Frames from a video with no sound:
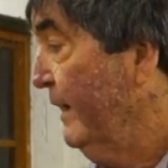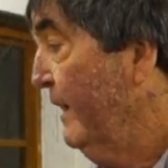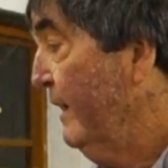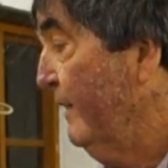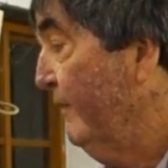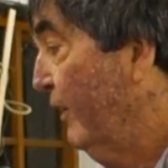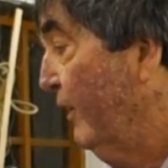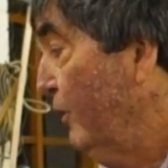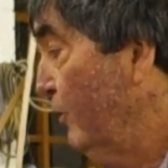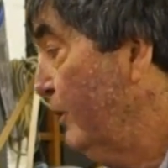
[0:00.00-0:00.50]

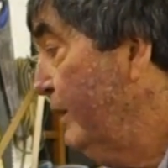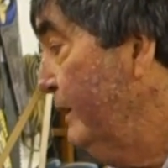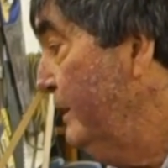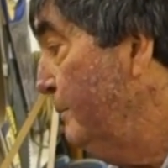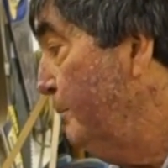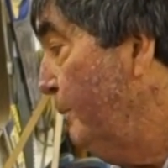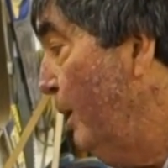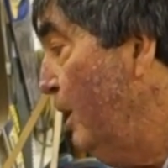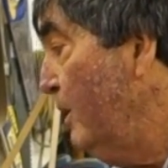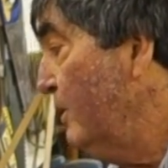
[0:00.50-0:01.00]
If I look in the
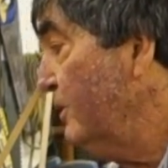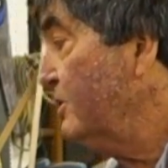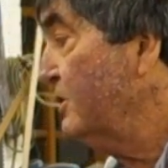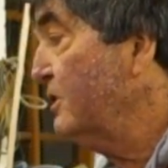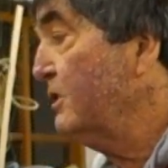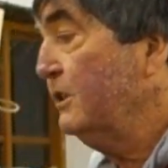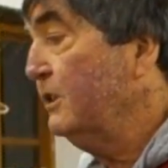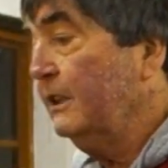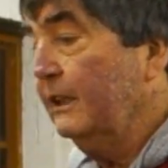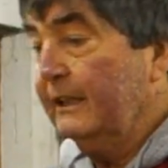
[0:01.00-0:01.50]

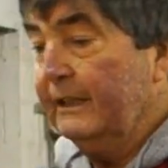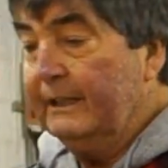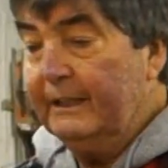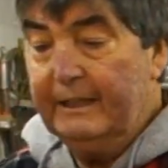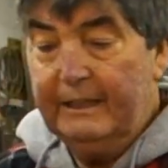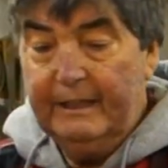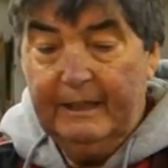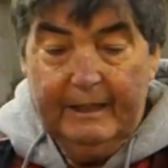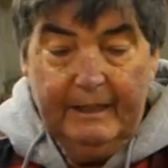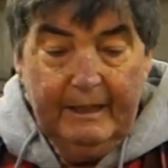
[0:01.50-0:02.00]
box,
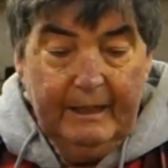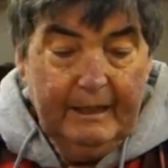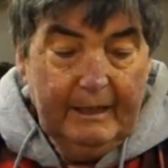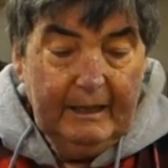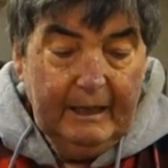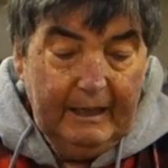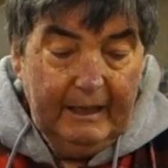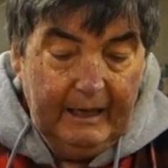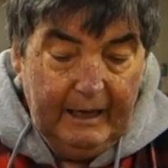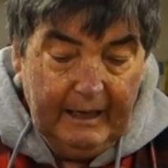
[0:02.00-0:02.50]

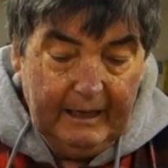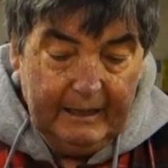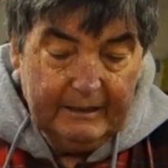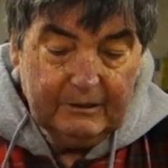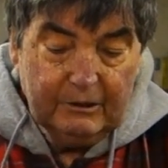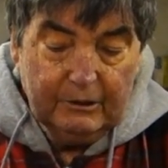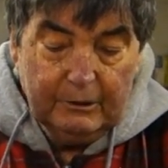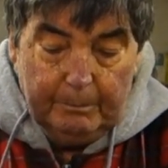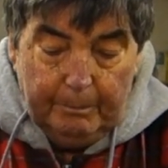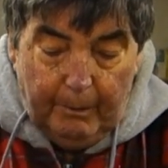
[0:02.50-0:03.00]

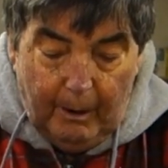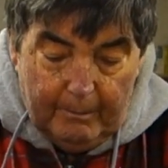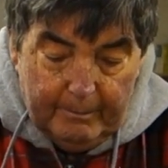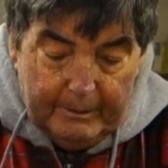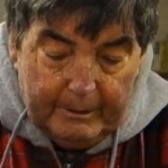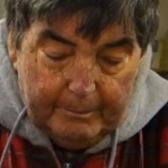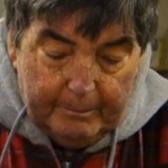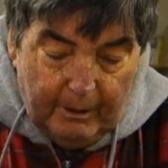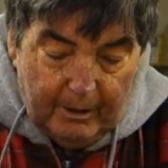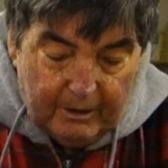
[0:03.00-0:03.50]
to the bottom
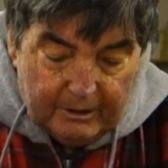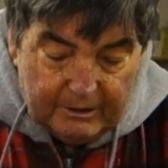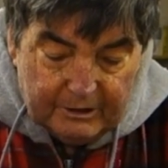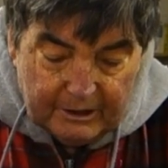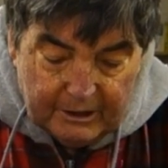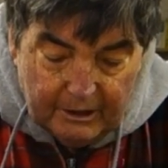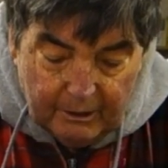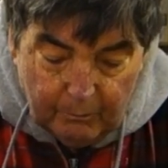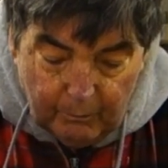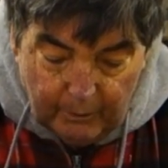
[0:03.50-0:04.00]
of the
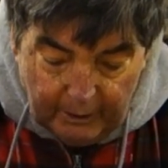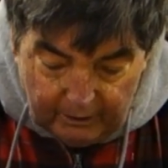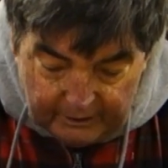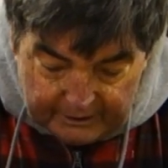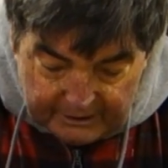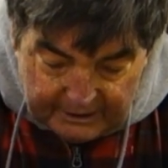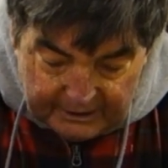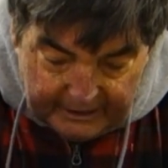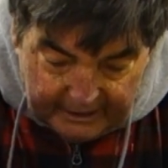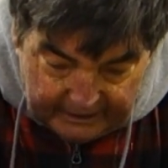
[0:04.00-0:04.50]
box, will I
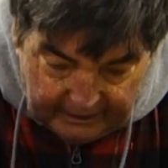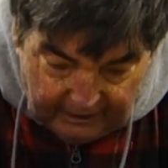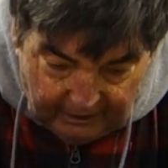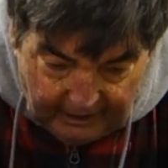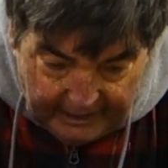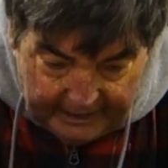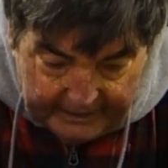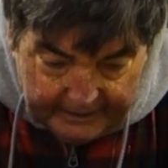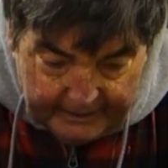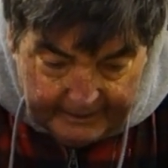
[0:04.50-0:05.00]
see a
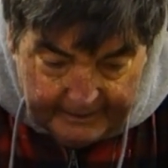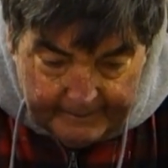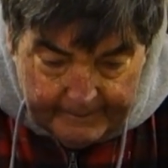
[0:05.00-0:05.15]
guide?